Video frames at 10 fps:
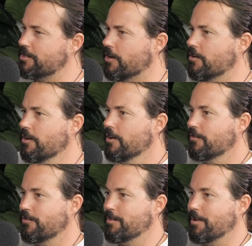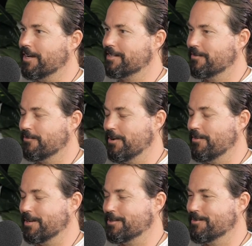Well, so feedback's
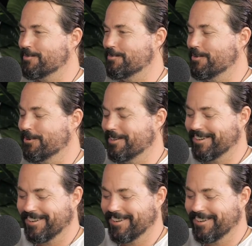super important.